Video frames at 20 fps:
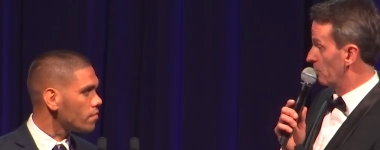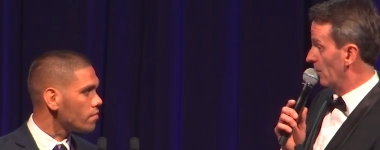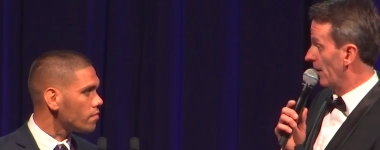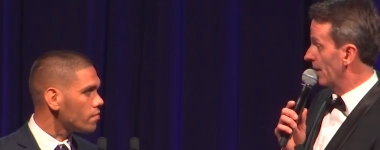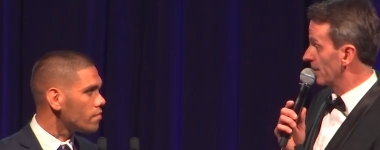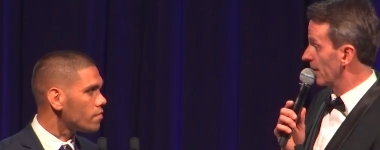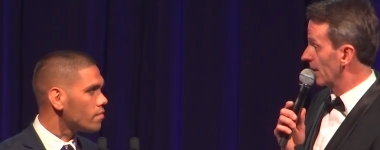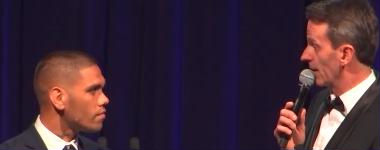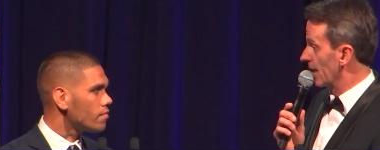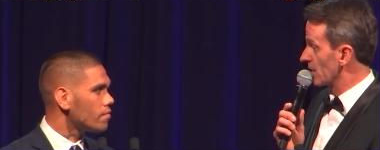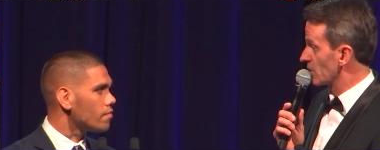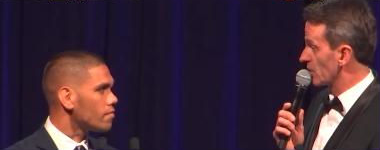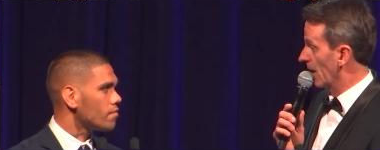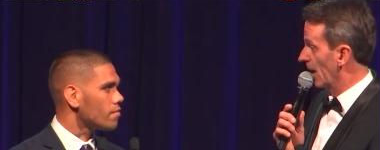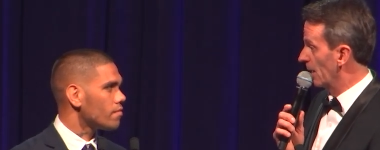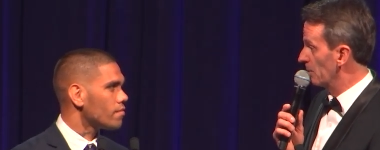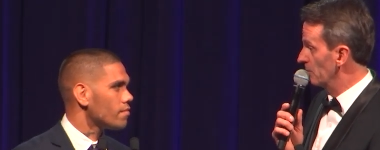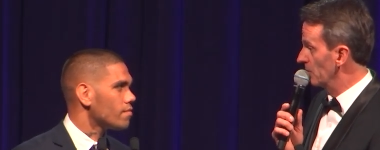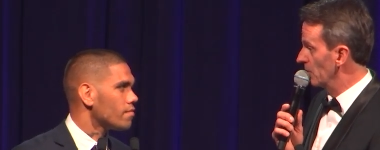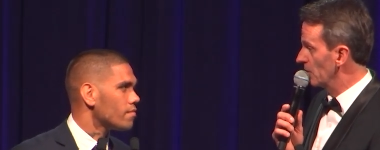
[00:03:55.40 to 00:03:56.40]
Speaker 1: played their last game.
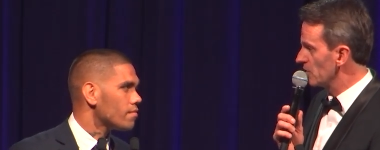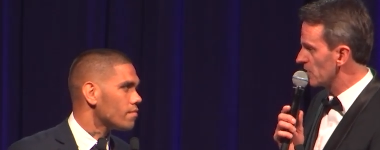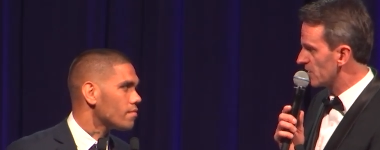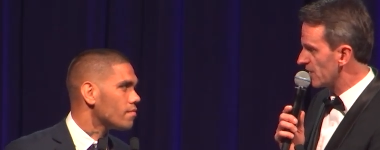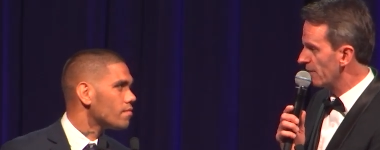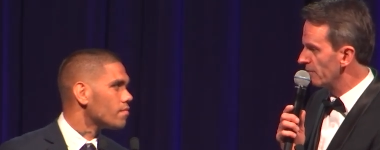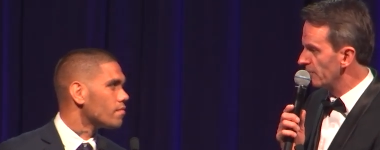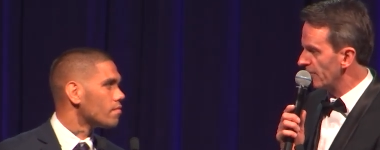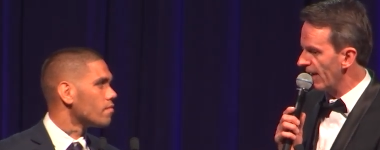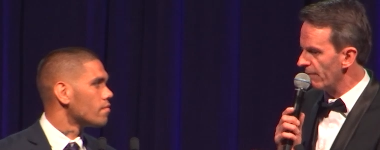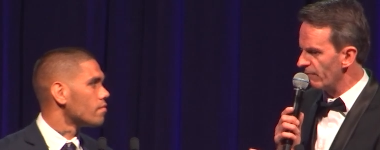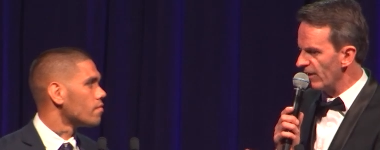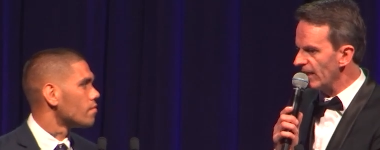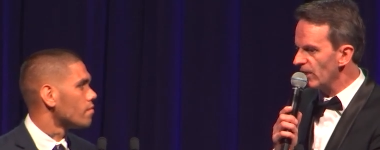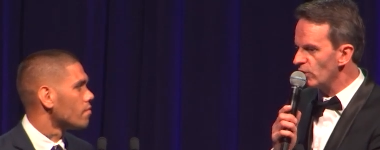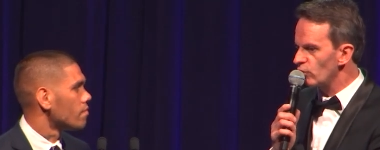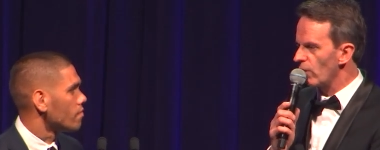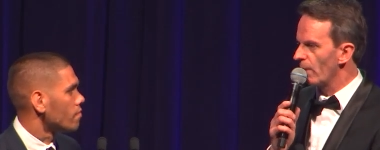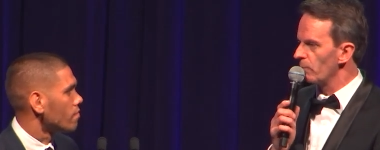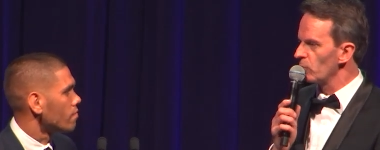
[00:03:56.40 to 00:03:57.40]
You didn't seem to have any
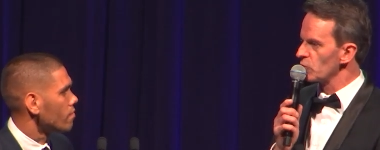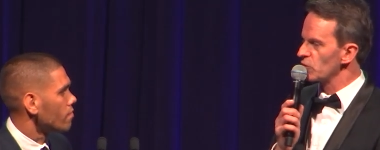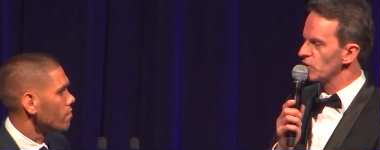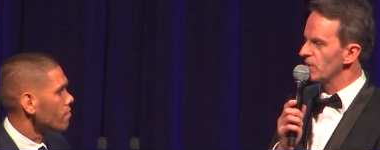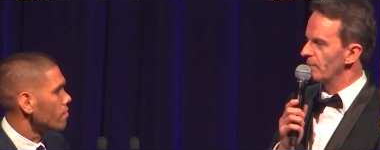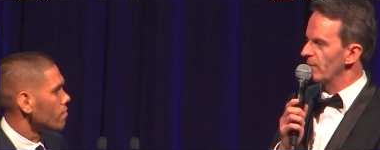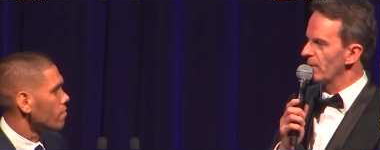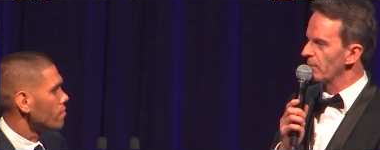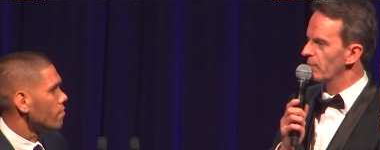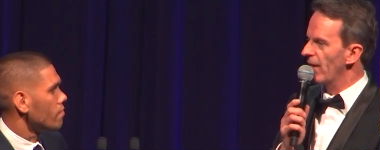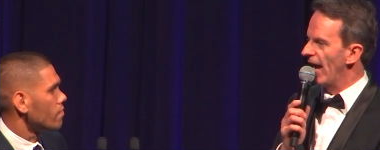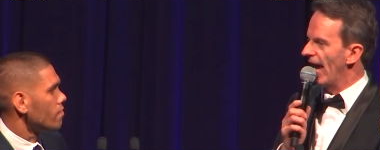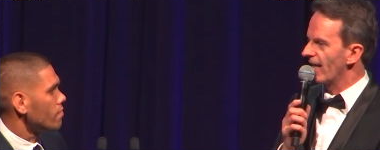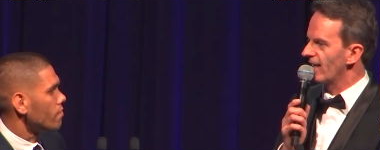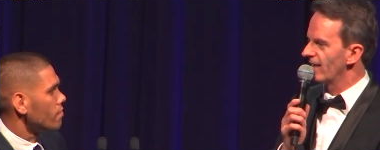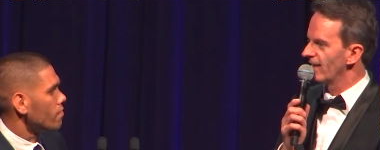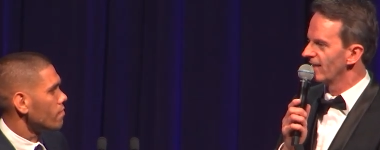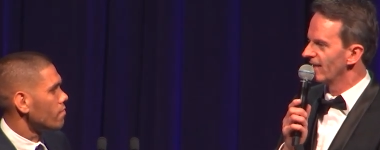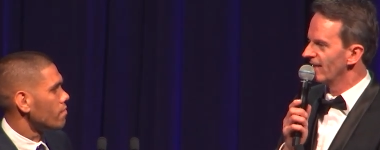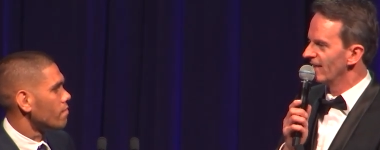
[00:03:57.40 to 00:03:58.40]
trouble stepping back.
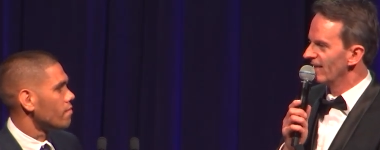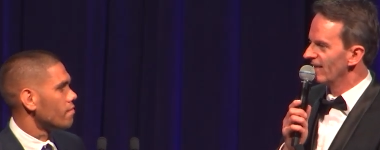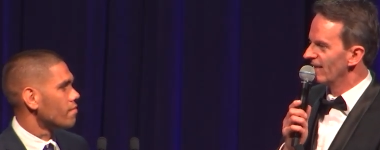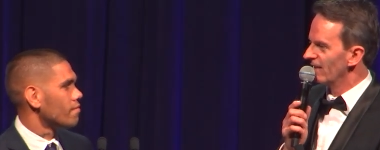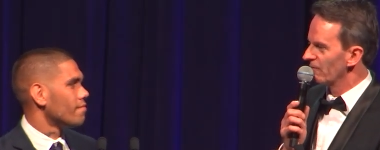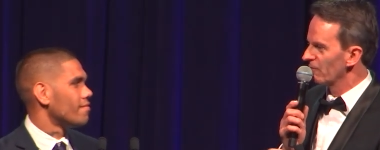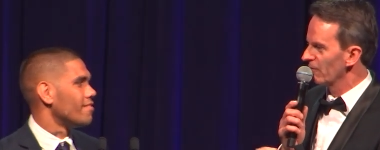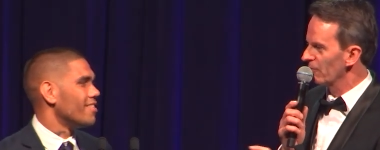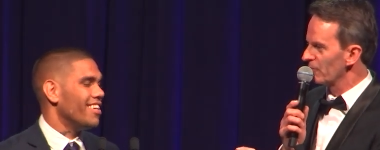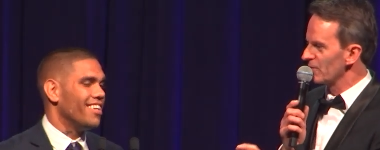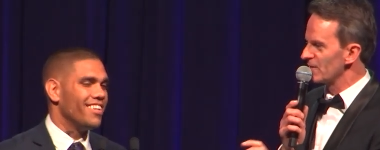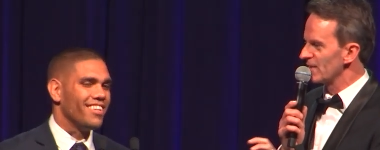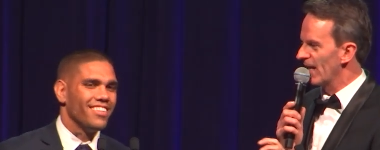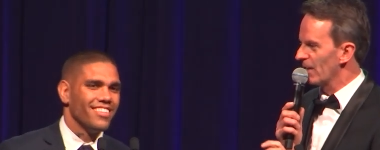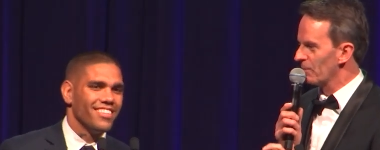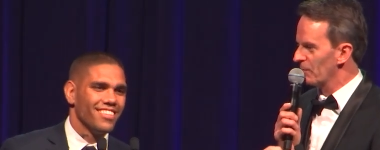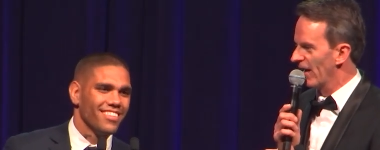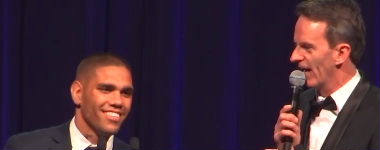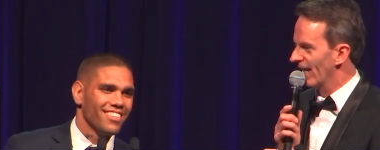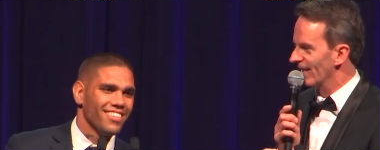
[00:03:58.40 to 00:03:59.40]
What was that
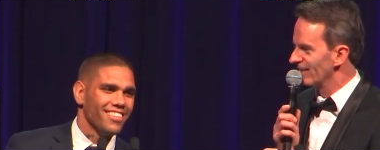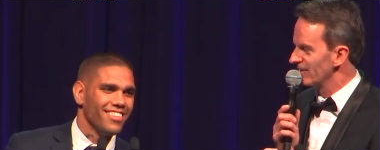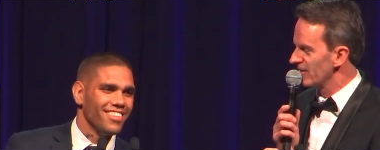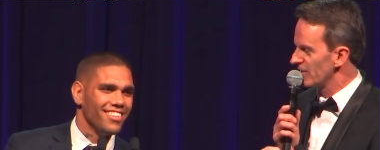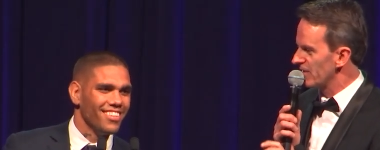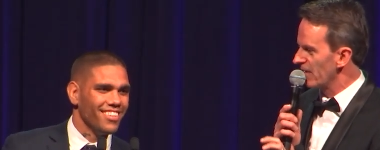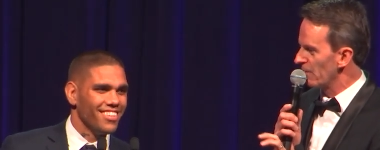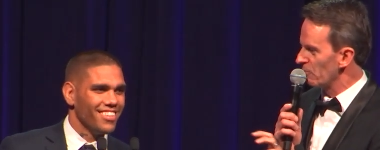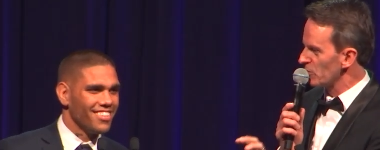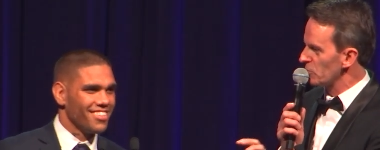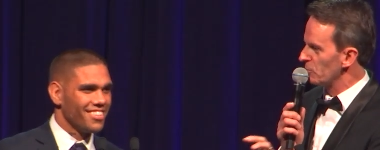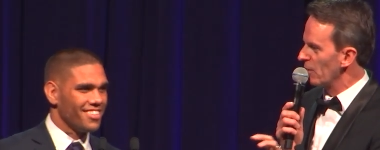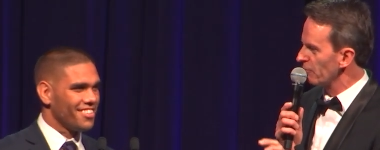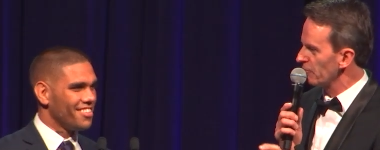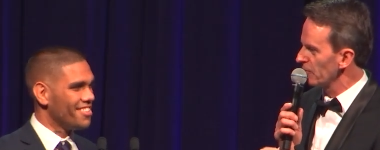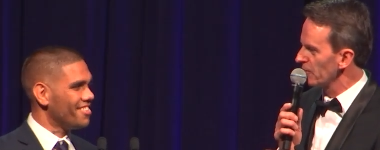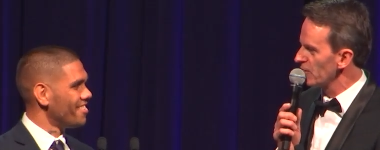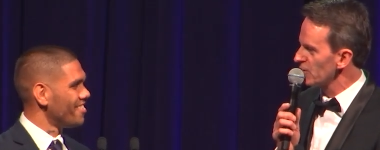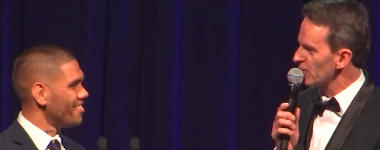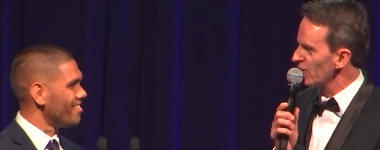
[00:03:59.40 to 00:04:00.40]
about? Just that respect for
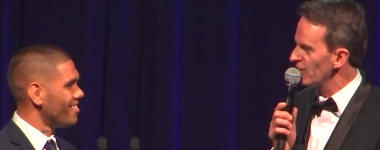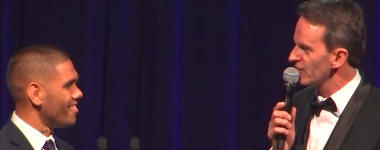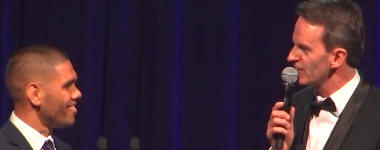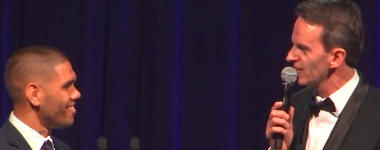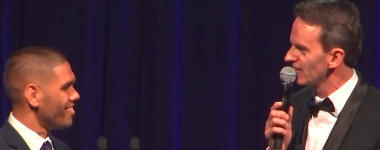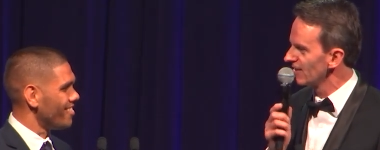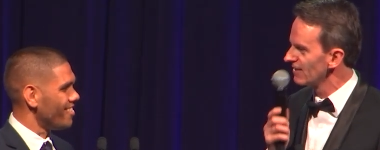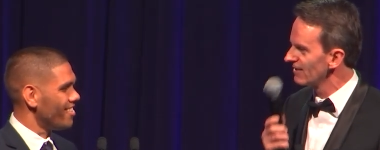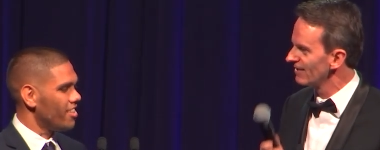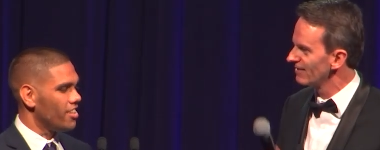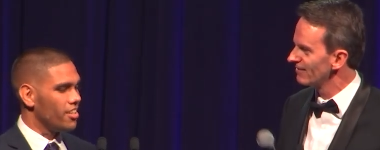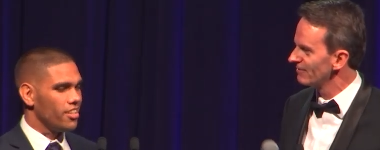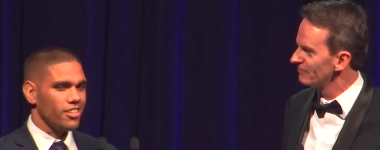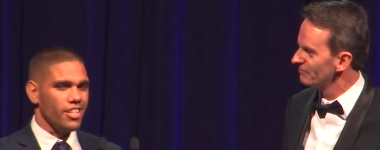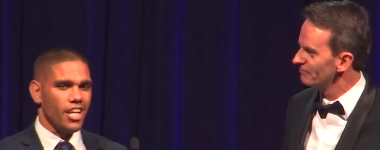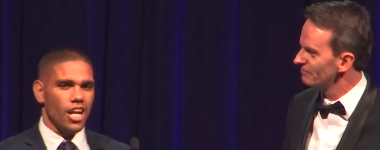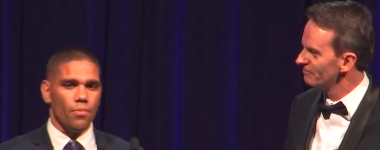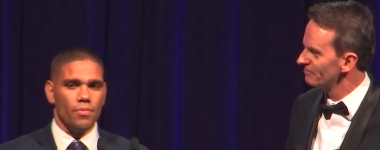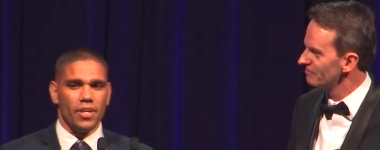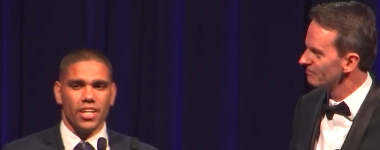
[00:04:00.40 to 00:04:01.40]
those guys?
Speaker 2: Yeah, I
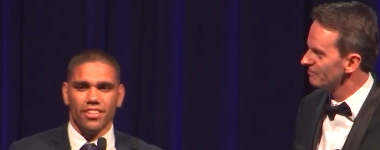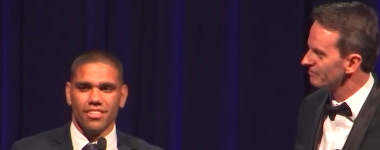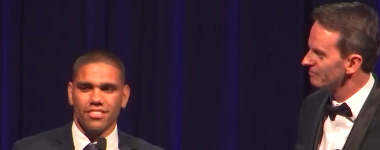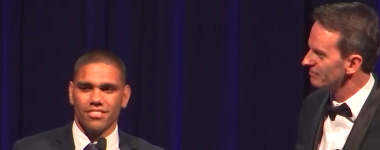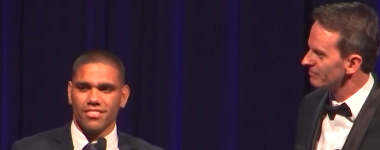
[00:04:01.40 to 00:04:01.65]
mean,